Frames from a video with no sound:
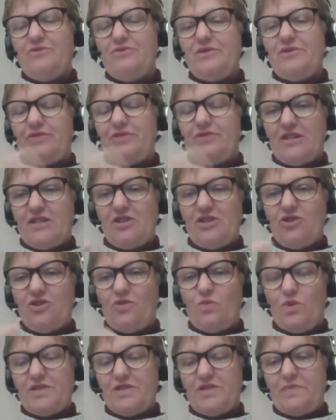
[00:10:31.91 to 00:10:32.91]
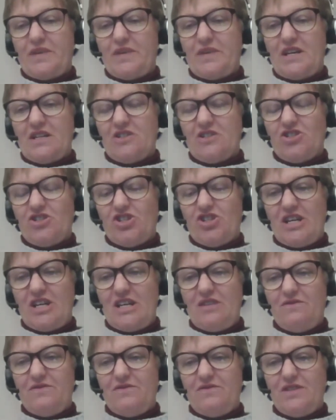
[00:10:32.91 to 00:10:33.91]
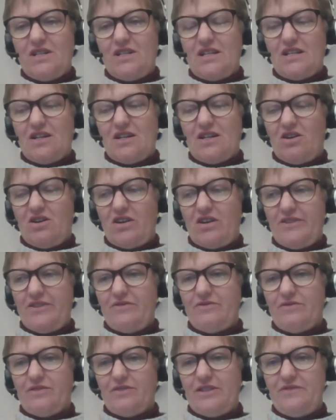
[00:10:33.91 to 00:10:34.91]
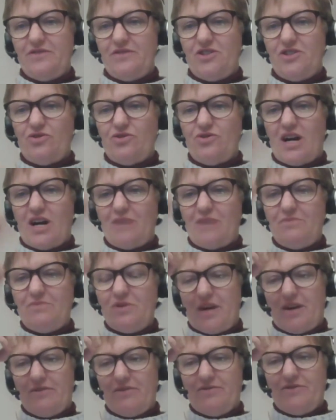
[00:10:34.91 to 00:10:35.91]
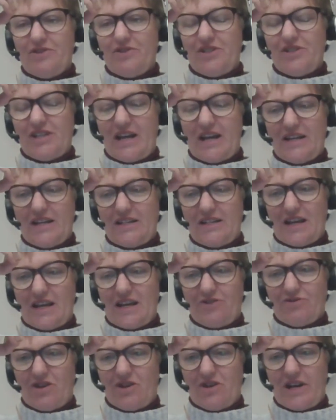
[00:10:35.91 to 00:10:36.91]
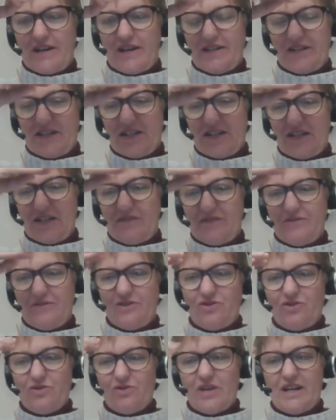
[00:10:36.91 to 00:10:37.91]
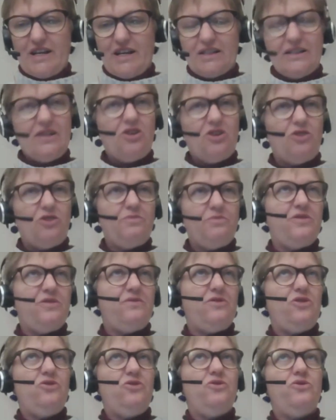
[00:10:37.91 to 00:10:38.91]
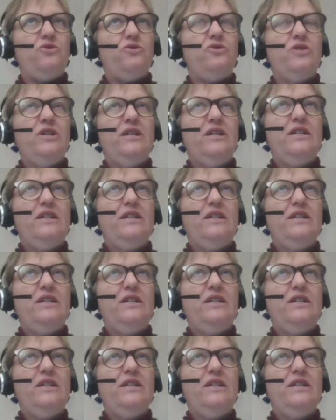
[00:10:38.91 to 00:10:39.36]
reflecting on what's being achieved, it kind of lifts you up above your day-to-day grind and gives you a helicopter view